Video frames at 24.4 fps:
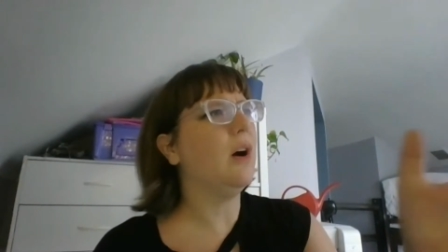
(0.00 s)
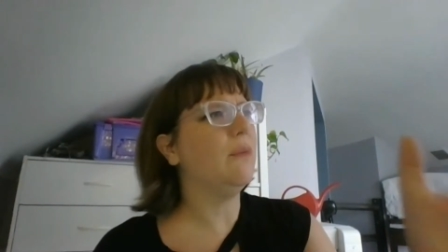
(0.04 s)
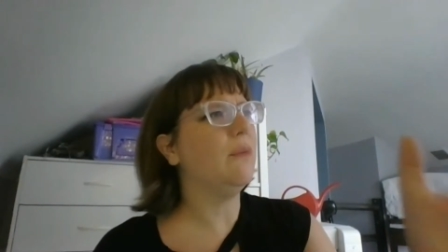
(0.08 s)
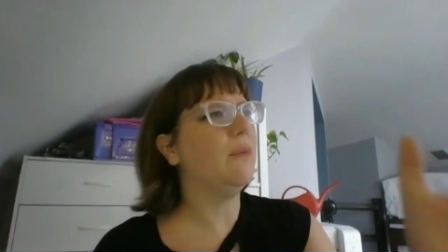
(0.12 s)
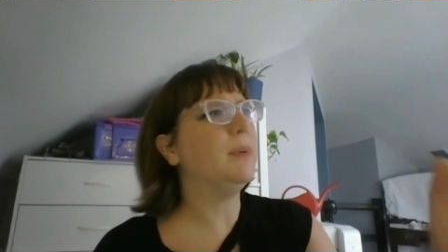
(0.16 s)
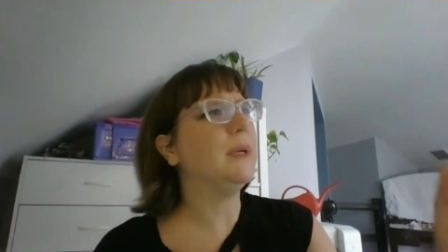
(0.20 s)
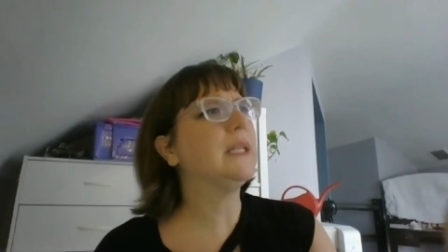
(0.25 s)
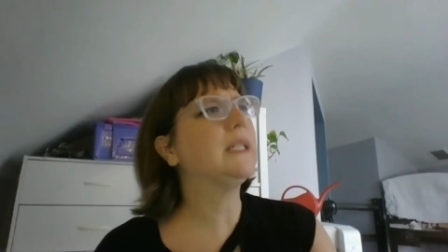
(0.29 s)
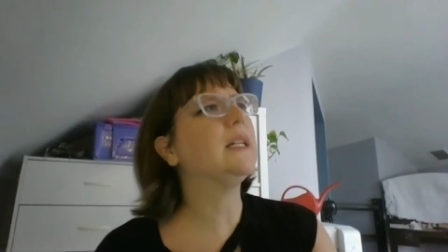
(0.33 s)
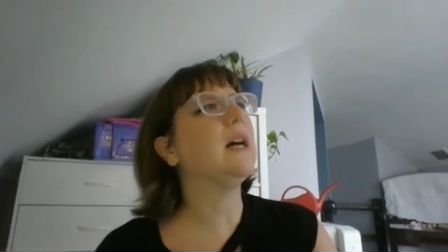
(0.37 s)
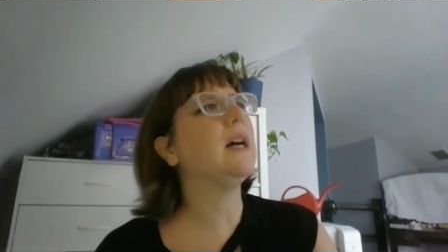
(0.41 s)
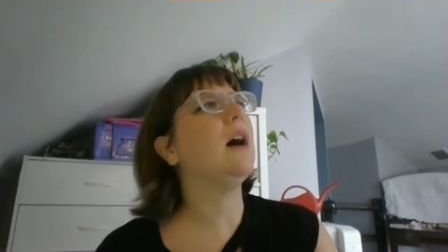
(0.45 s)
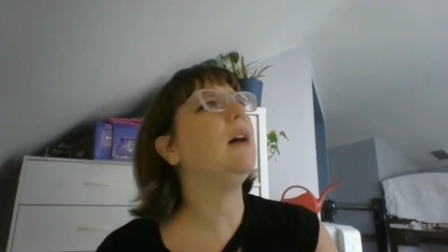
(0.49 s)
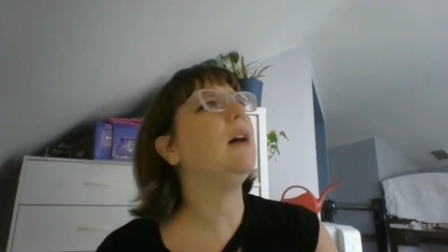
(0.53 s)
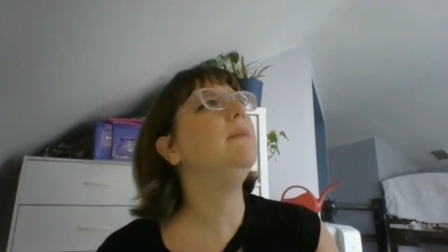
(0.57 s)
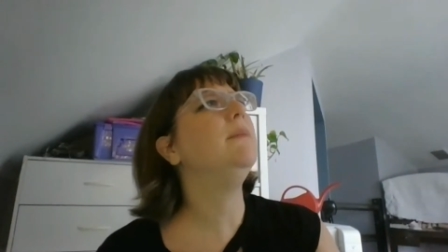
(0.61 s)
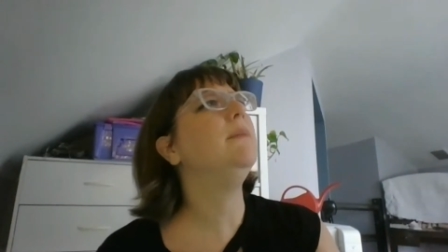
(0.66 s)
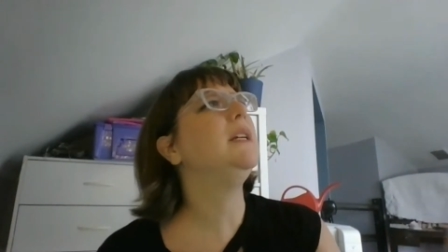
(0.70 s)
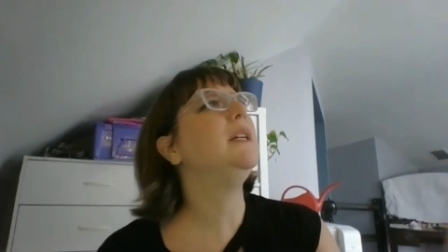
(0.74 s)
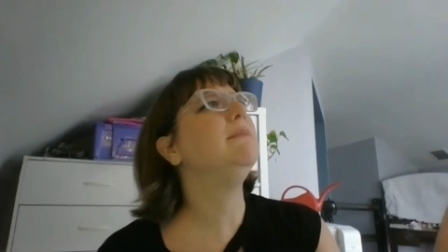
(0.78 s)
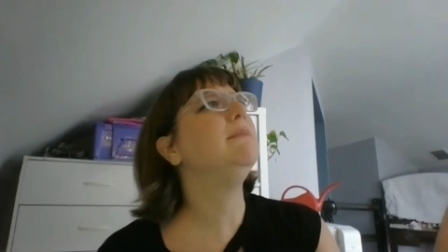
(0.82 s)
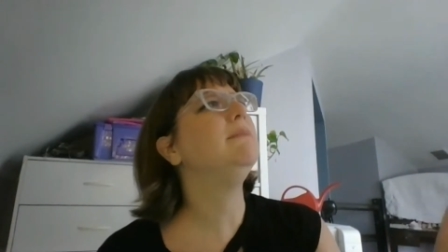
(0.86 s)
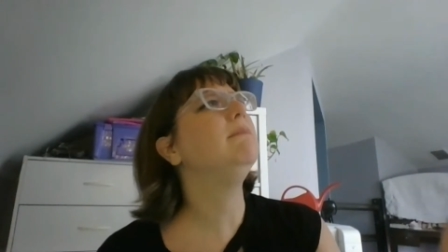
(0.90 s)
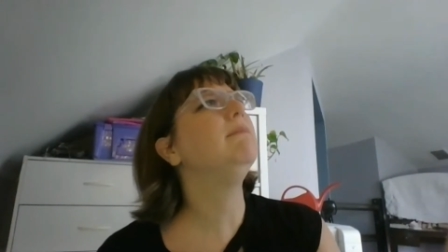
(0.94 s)
of
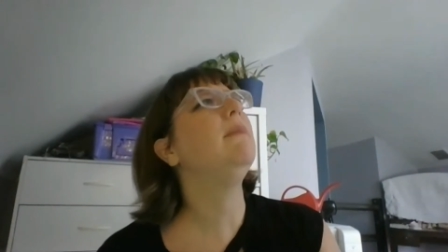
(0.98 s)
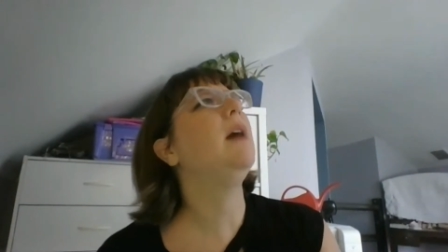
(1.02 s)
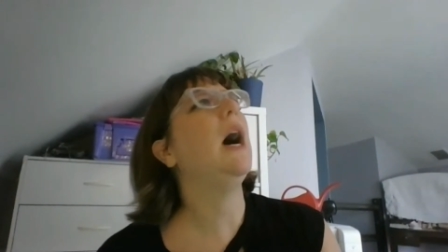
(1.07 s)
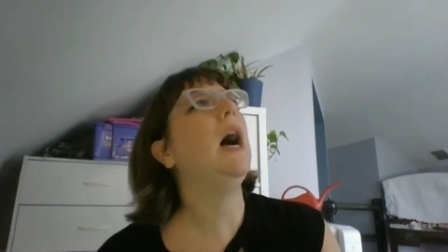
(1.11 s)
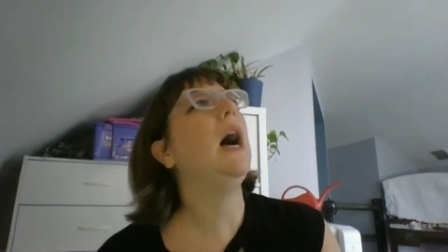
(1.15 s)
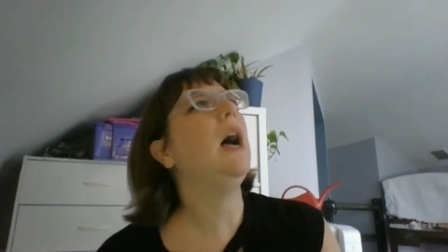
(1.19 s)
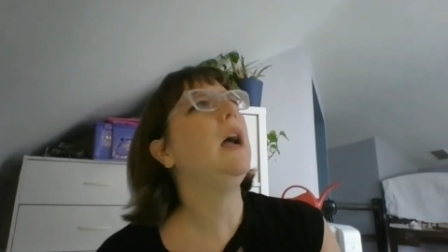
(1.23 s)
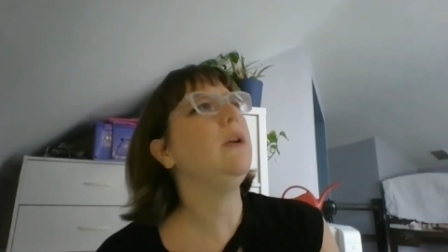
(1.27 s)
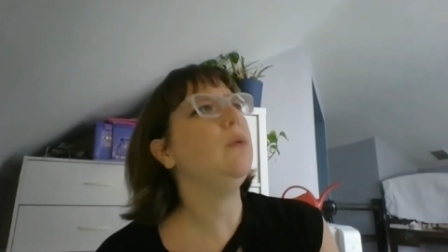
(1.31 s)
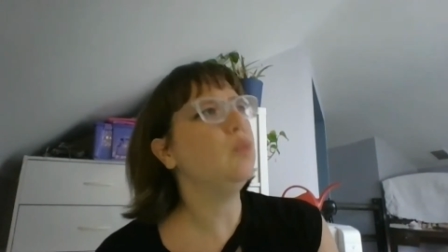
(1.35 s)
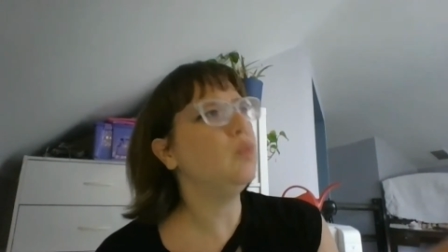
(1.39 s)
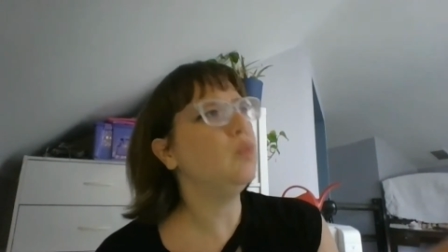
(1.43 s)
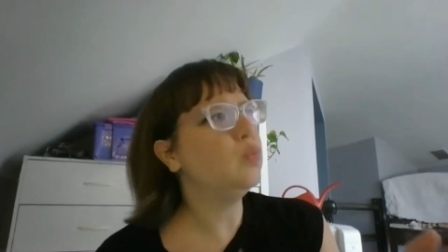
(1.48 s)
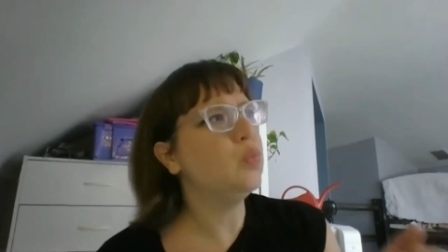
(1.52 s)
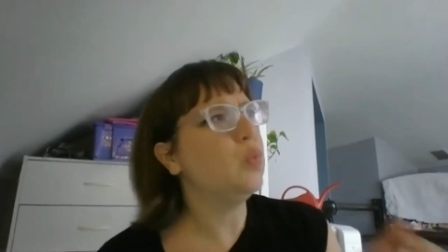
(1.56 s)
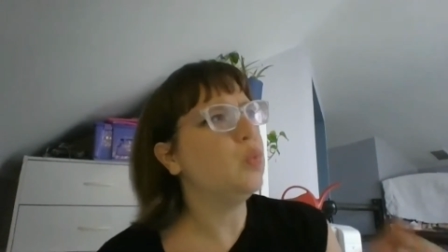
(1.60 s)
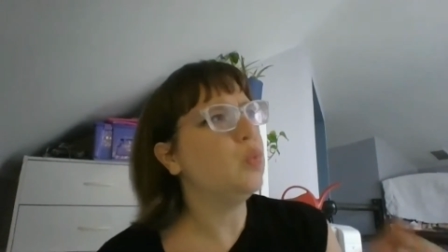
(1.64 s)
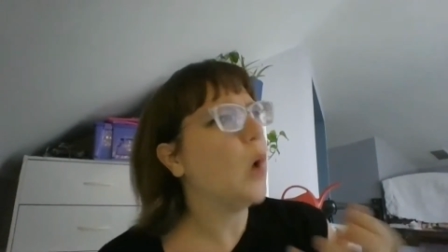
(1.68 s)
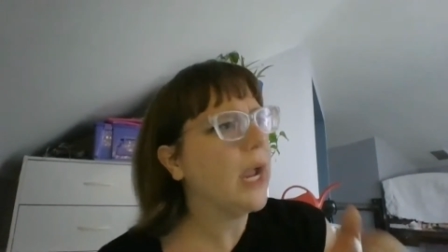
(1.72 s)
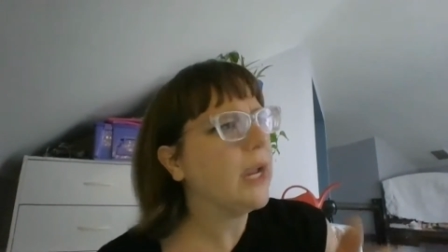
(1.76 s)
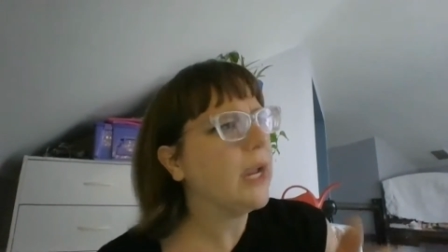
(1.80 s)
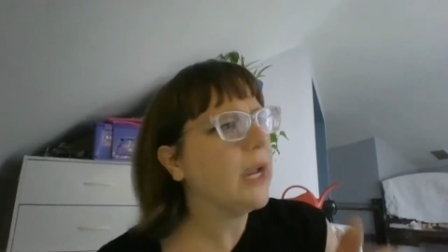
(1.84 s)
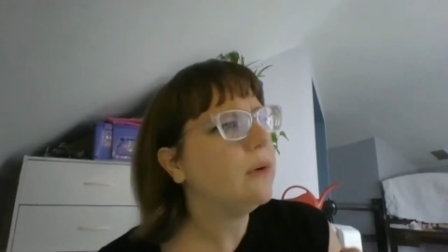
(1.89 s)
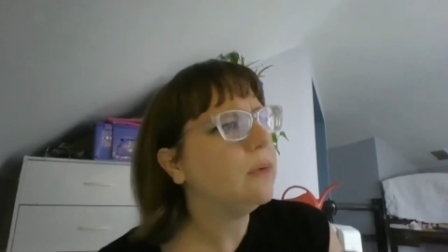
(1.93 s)
becoming my
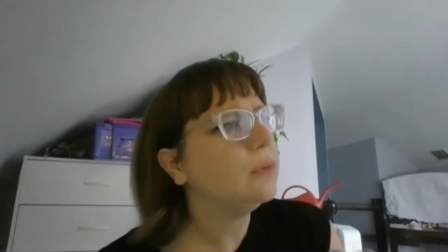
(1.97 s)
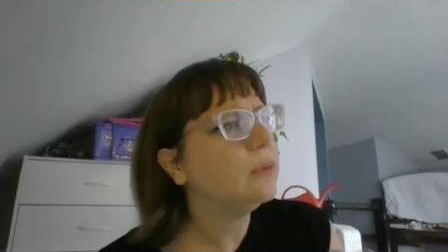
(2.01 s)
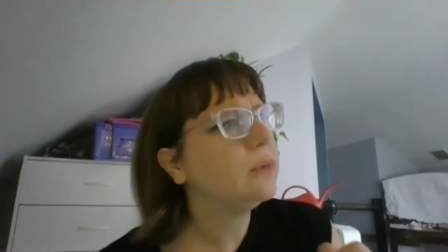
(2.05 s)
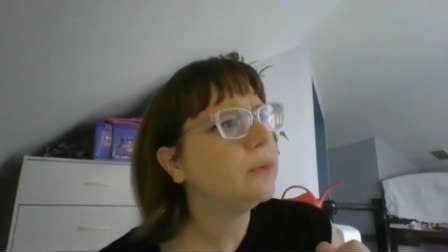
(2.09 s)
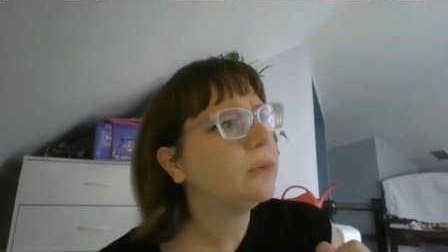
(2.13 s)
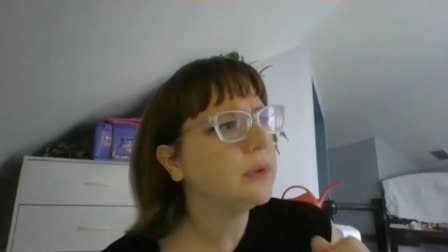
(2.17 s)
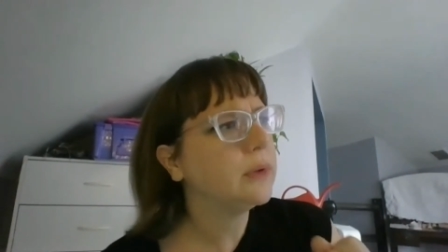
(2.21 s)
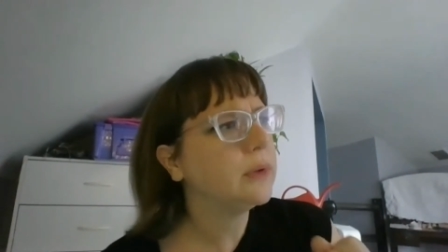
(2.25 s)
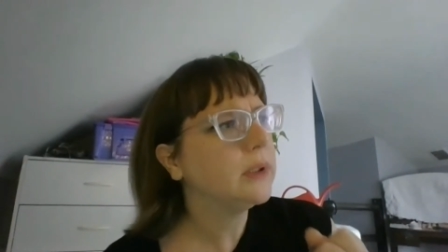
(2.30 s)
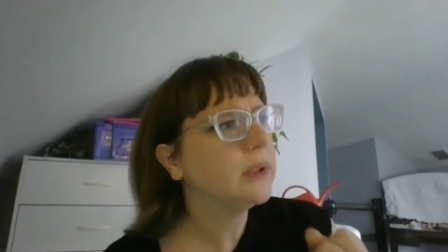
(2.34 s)
wife?